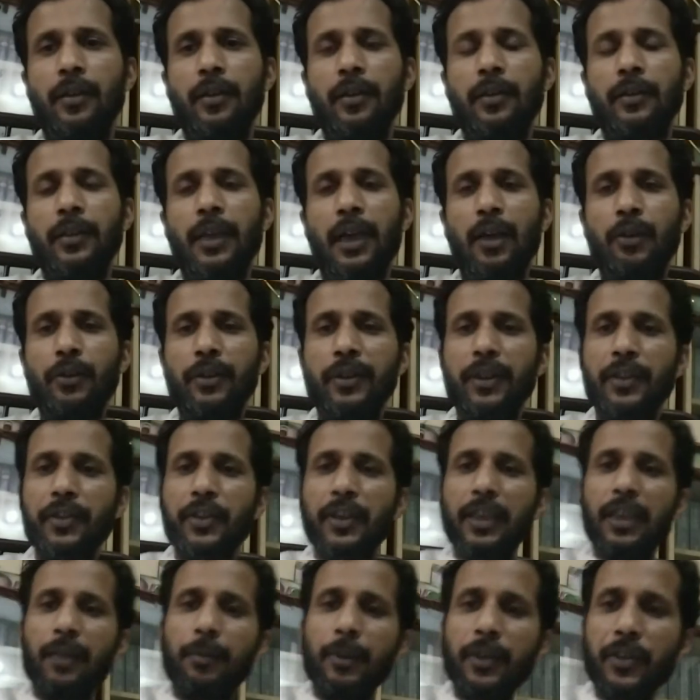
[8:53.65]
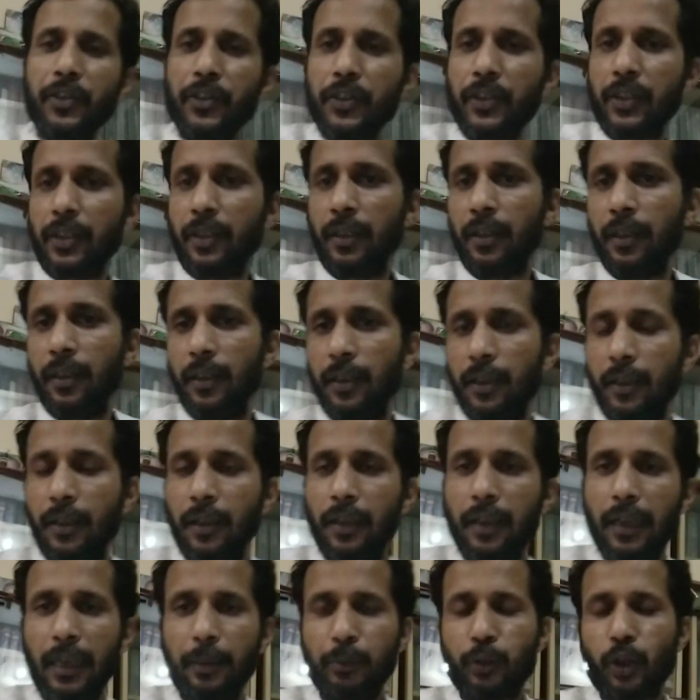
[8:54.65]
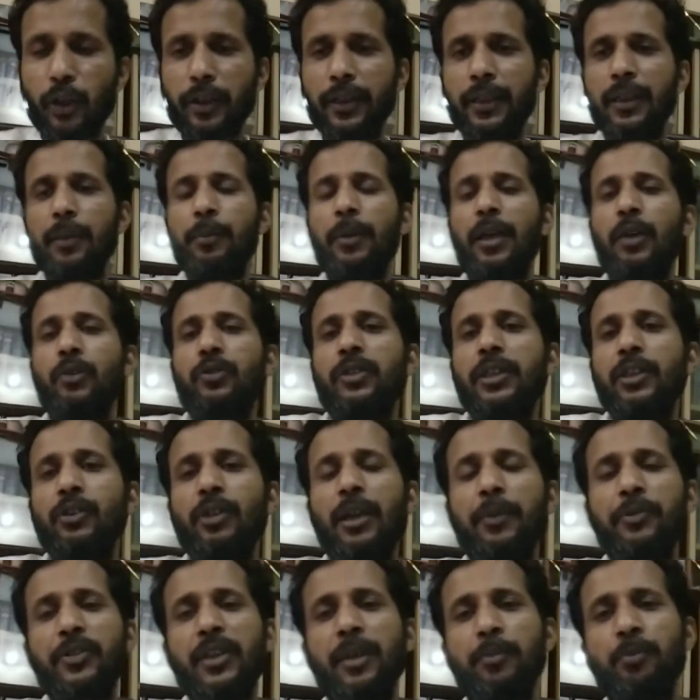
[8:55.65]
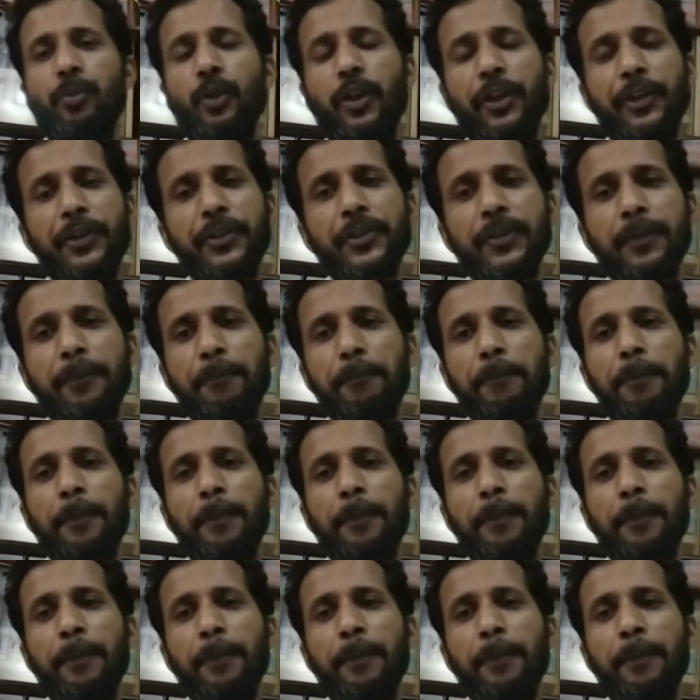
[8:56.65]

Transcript: Now in the syllabus I am talking about, you have some poets